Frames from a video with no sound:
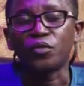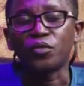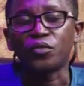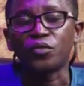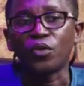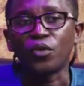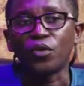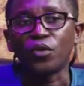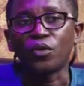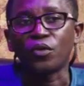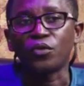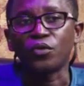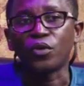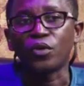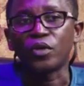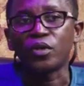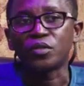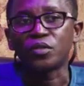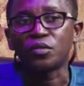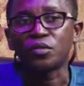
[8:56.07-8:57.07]

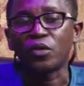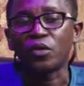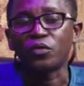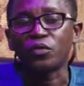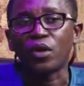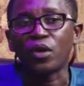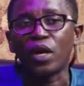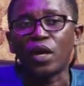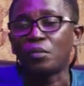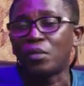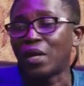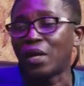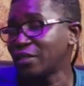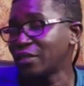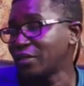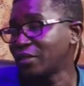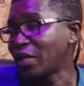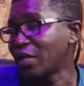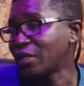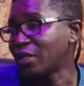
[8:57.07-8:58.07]
for a
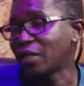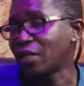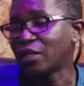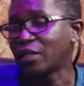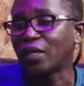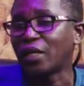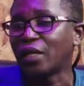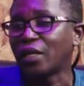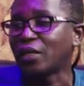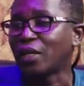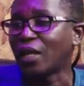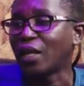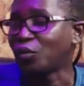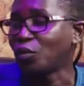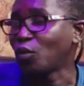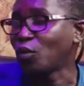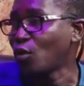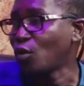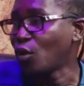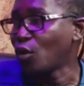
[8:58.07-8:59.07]
master's, and then you have to
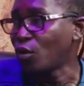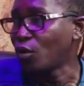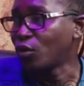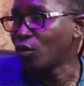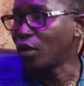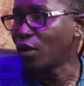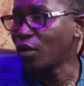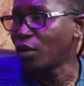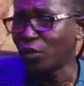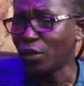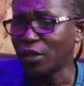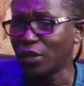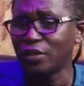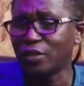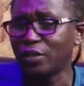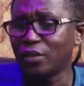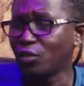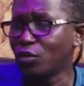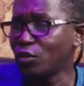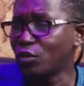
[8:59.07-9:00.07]
call. When did
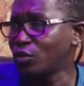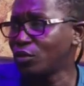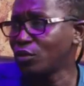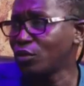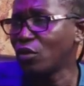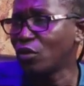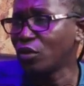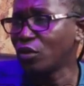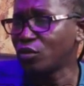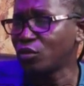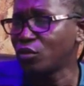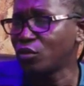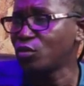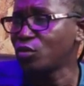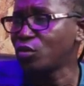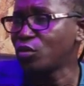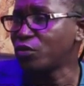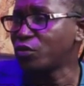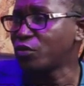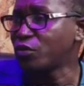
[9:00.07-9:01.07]
he go to
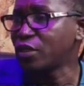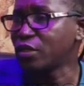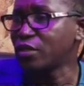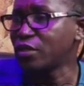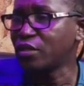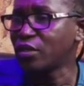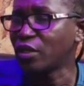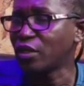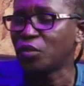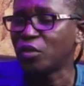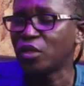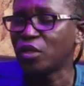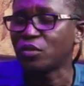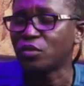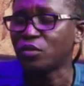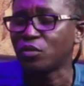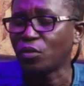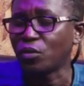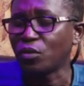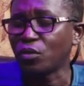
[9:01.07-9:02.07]
university? I mean, you
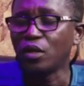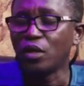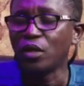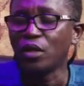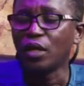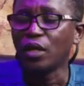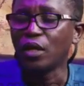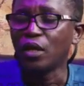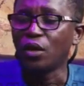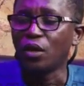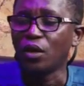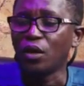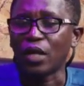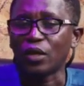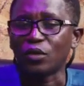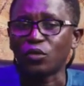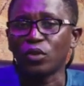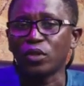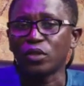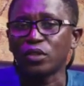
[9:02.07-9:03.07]
know,
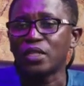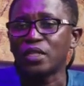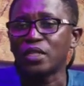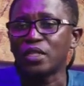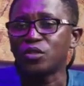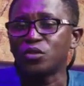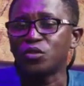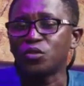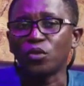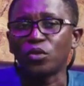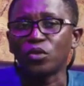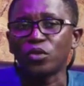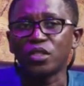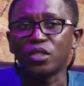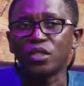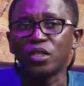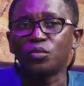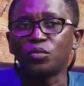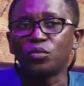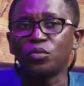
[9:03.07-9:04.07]
at what age was she
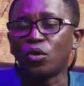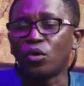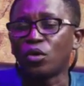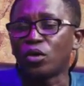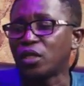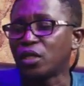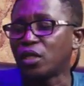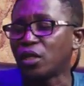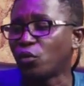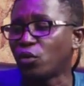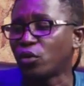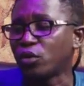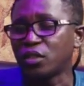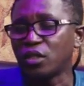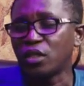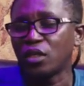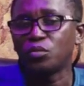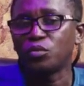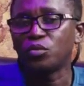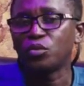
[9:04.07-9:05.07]
able, or he was he
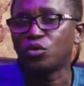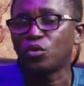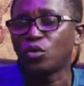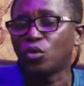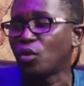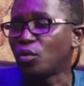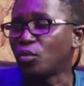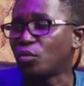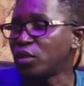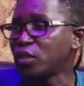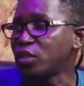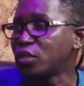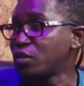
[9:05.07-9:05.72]
able to complete